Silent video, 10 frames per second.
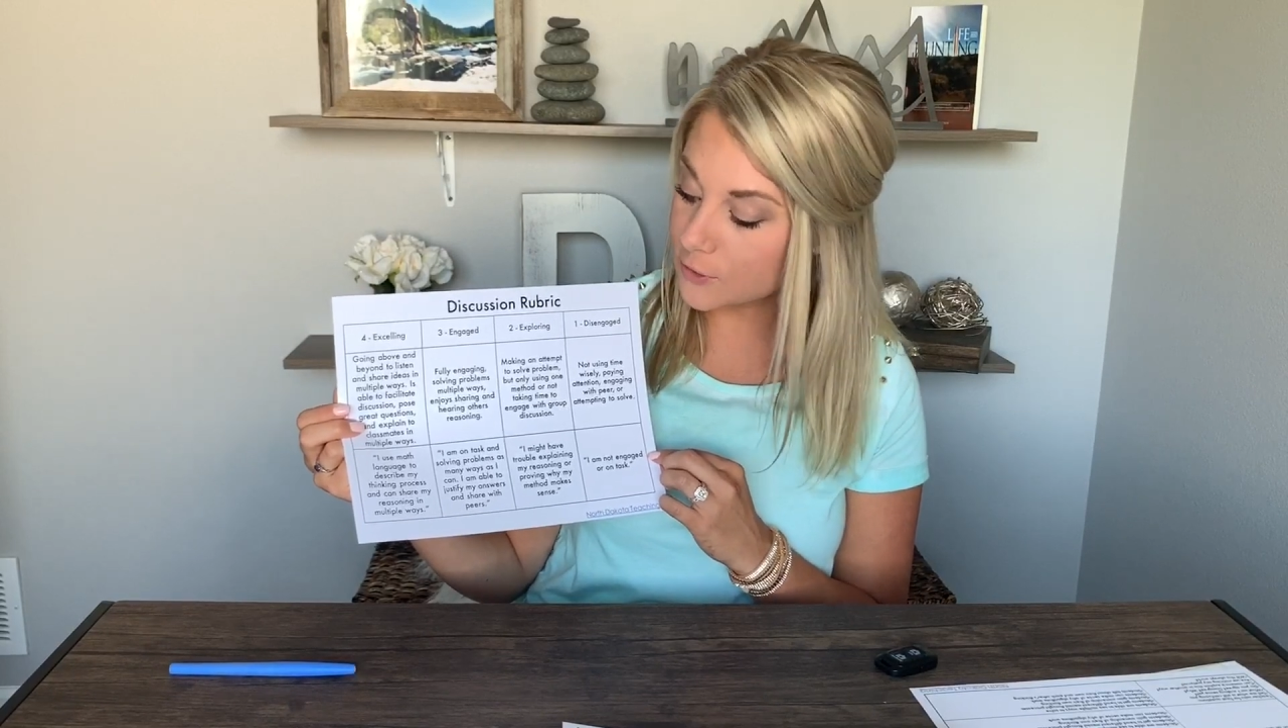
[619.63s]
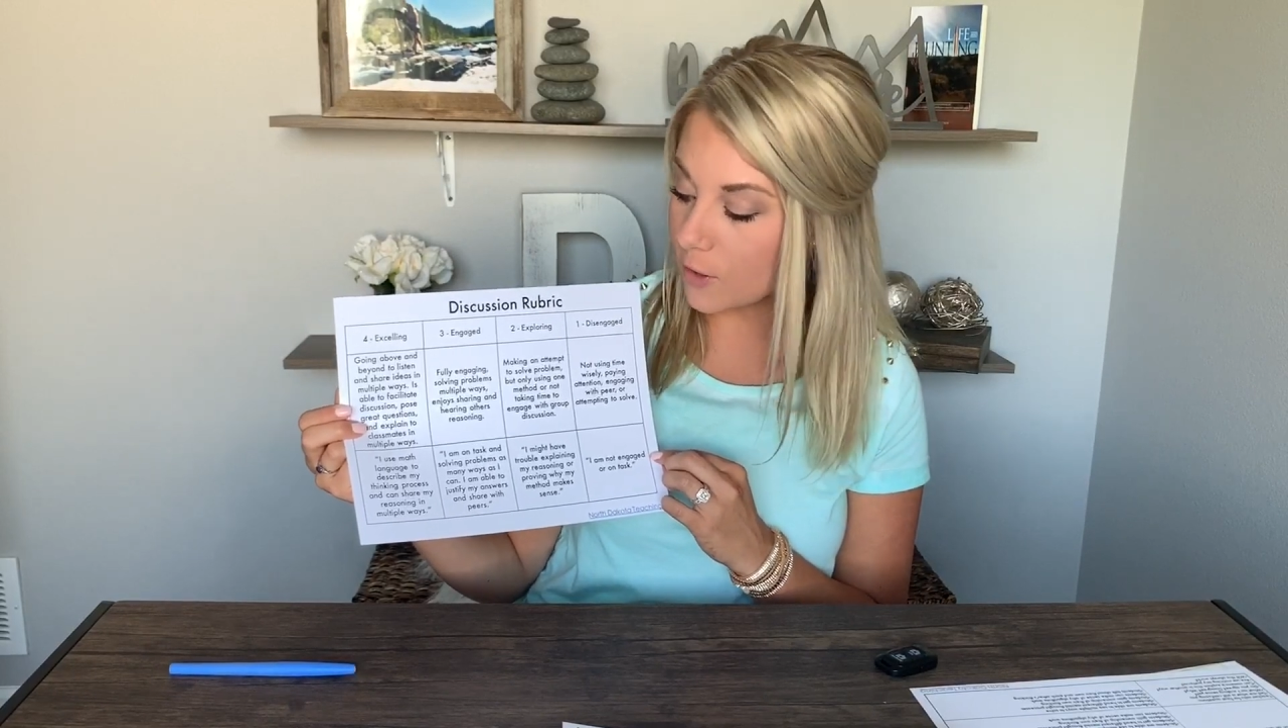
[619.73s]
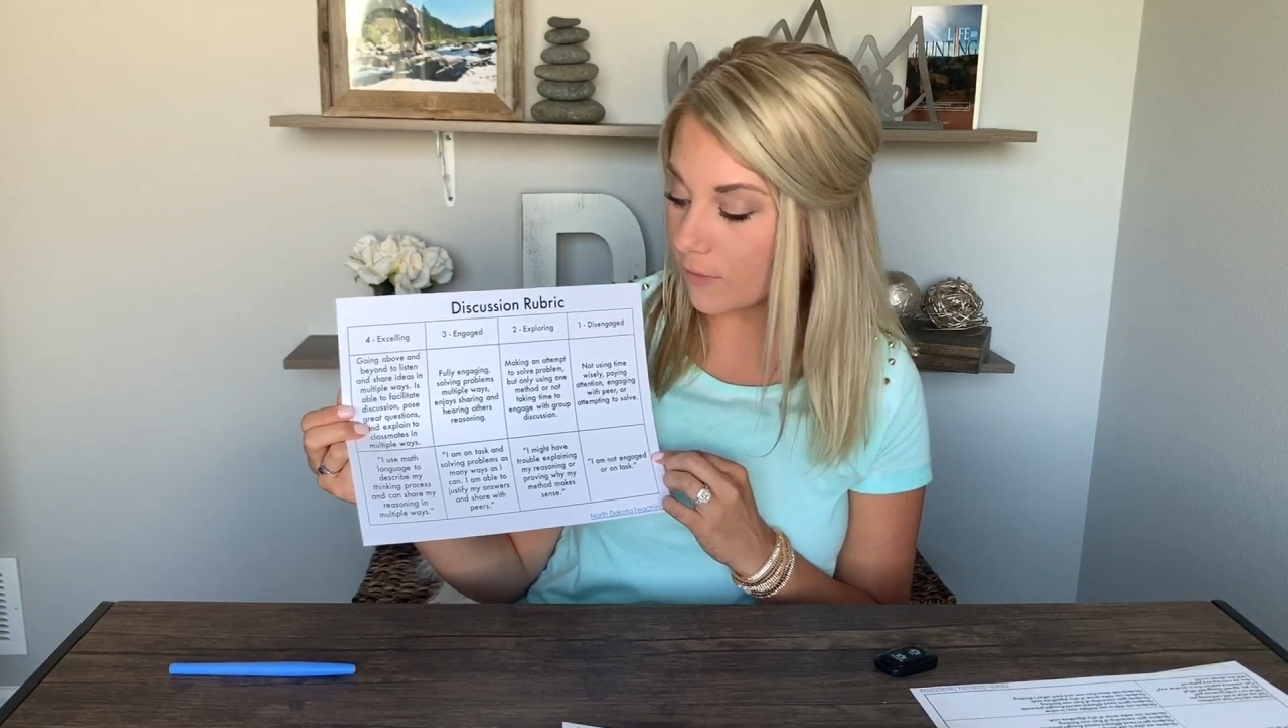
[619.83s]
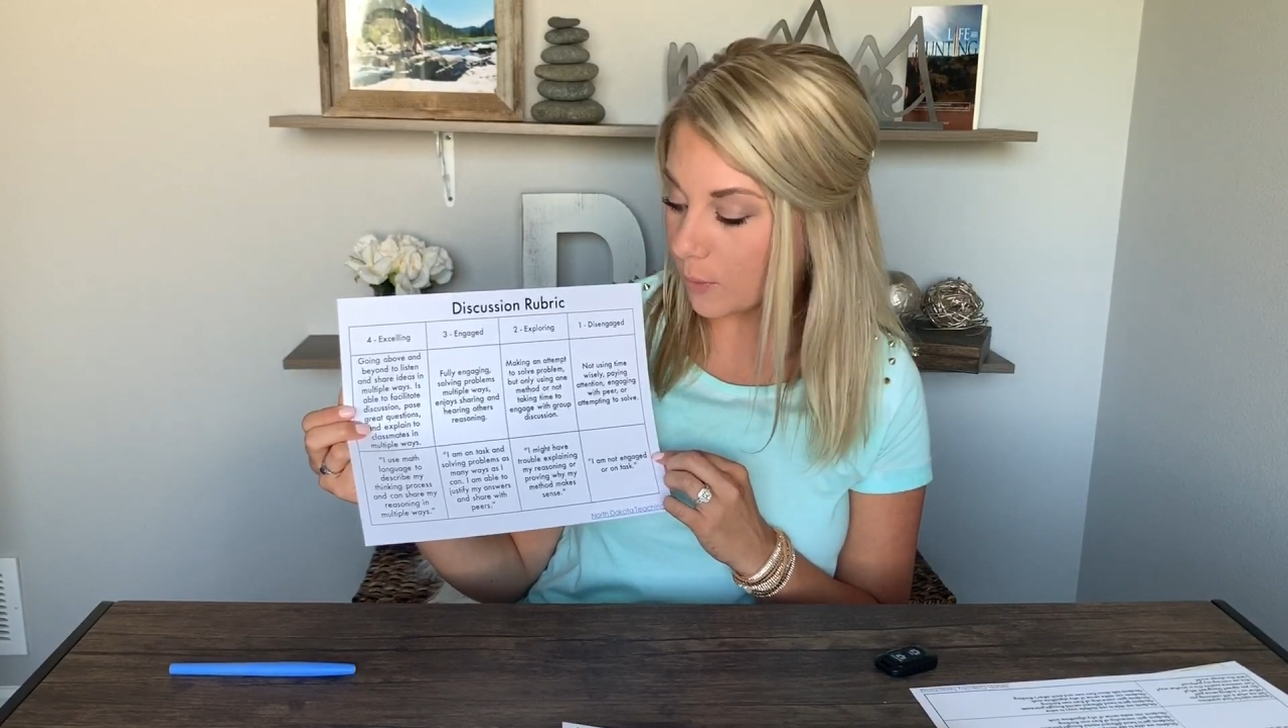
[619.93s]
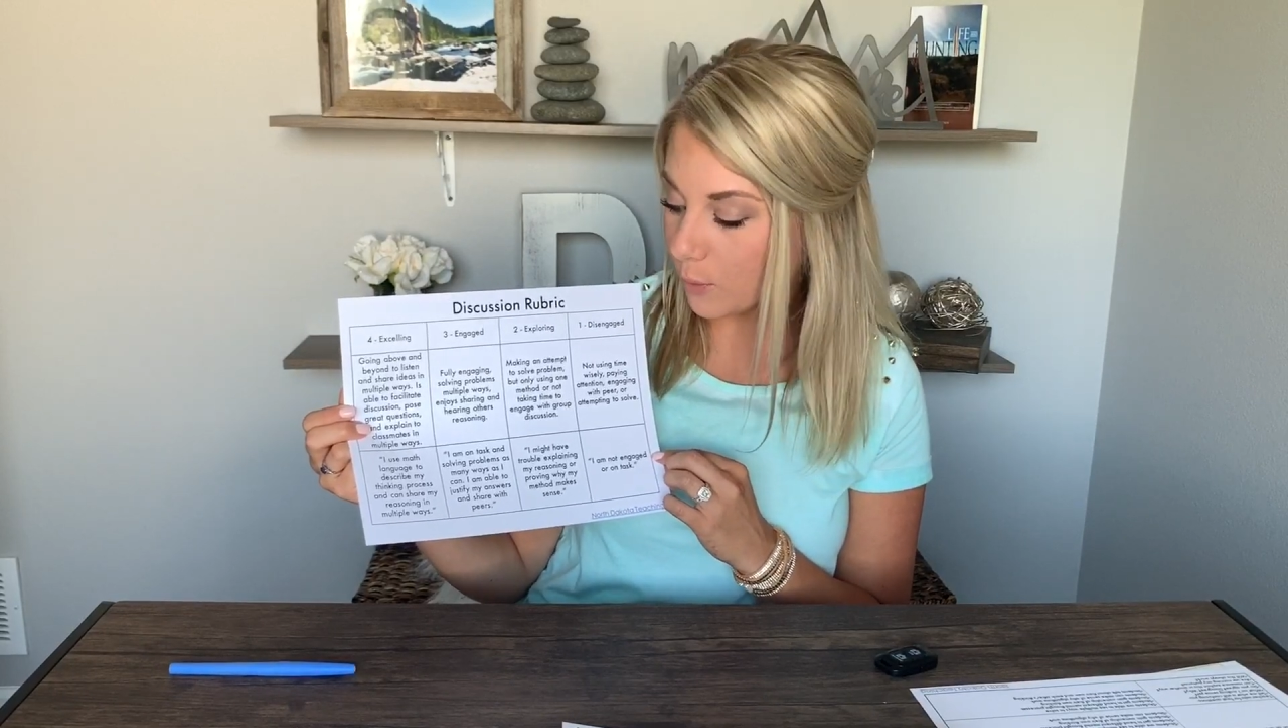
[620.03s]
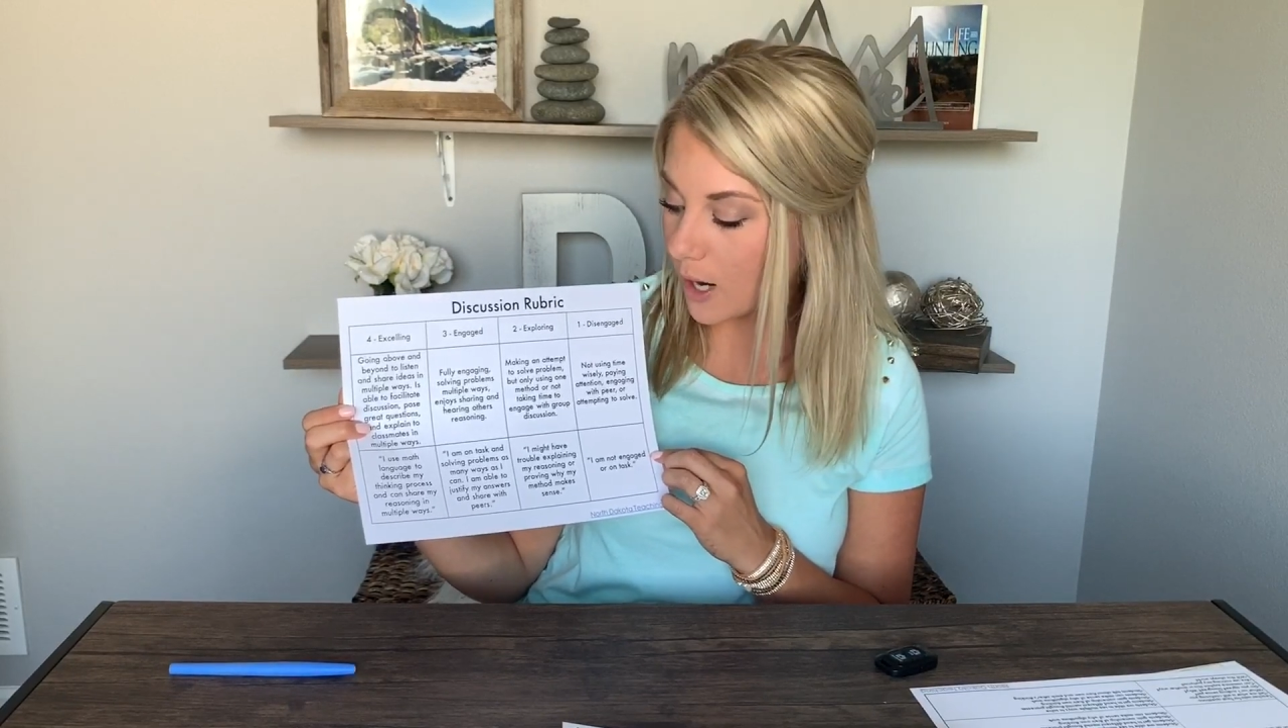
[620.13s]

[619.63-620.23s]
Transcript: solving